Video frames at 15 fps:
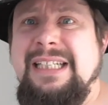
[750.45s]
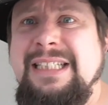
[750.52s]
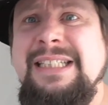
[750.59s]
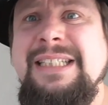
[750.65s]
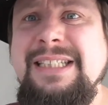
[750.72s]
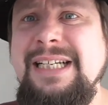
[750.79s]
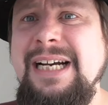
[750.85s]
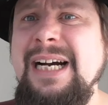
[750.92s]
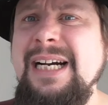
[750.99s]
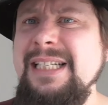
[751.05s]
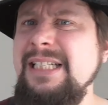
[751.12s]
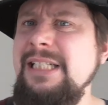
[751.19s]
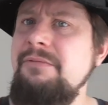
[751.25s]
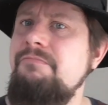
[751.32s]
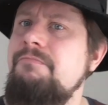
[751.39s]
this guy,
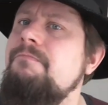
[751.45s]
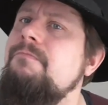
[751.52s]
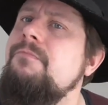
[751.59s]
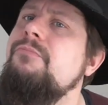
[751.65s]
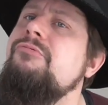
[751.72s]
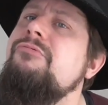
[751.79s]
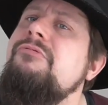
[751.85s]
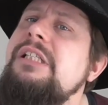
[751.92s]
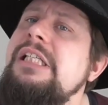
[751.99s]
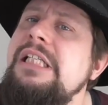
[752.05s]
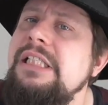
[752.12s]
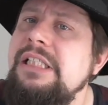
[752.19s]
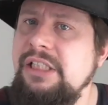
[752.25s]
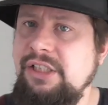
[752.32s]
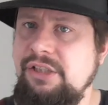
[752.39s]
he
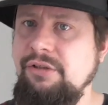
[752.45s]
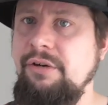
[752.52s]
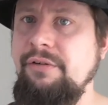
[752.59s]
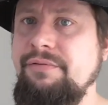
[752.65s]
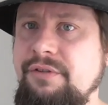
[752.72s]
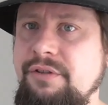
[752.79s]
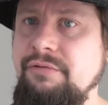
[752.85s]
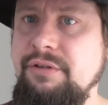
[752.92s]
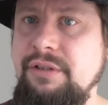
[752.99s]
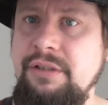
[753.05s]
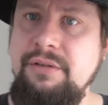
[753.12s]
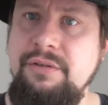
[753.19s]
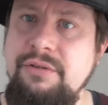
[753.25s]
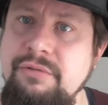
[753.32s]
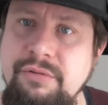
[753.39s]
really deserves to
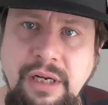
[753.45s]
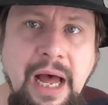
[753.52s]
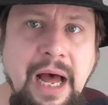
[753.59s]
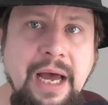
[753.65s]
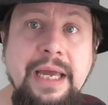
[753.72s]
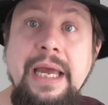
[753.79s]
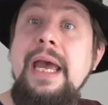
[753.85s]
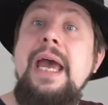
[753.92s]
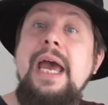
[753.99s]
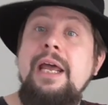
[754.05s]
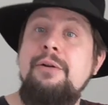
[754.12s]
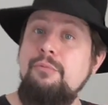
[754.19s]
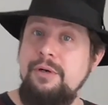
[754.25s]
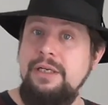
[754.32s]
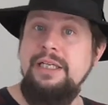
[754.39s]
die.
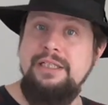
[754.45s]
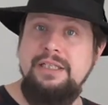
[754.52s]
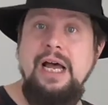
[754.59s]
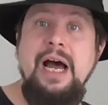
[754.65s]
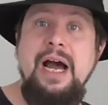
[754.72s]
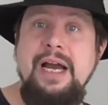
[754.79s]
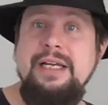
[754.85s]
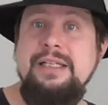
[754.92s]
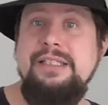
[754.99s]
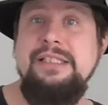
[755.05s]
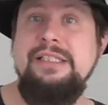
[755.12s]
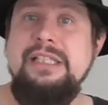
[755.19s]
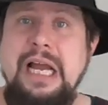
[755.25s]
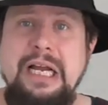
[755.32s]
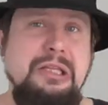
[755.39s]
And when he dies,
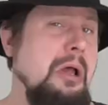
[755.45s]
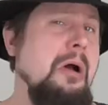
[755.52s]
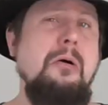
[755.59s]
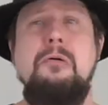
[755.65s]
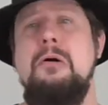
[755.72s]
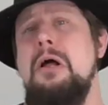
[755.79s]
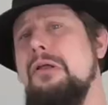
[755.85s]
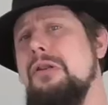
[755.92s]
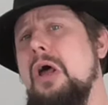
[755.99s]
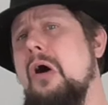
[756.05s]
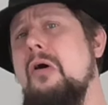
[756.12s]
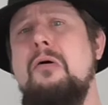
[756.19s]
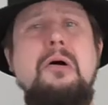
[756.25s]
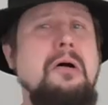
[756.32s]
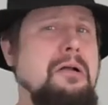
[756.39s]
he's like,
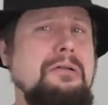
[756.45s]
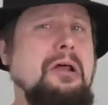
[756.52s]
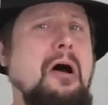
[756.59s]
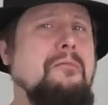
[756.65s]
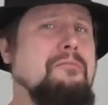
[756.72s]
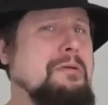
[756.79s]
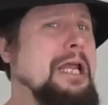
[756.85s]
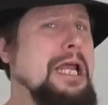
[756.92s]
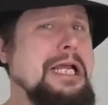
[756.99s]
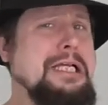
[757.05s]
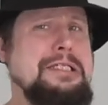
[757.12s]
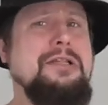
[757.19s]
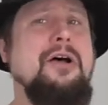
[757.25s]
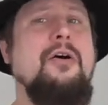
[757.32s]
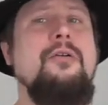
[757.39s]
no,
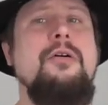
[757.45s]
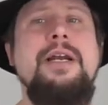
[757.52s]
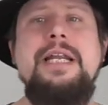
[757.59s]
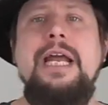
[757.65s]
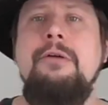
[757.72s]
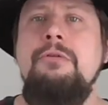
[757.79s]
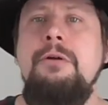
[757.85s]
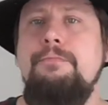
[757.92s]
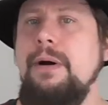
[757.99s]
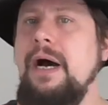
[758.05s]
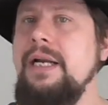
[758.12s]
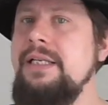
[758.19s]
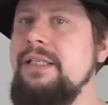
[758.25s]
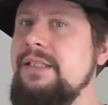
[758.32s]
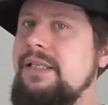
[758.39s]
please, no. And
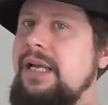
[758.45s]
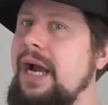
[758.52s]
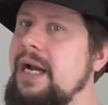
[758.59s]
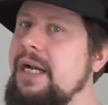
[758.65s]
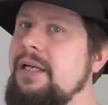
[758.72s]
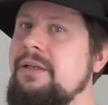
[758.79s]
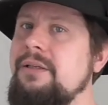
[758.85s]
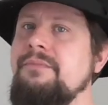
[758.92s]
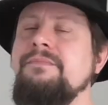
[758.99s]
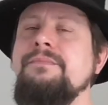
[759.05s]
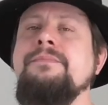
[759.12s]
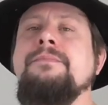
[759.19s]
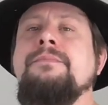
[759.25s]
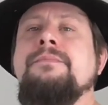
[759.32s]
everybody's kind of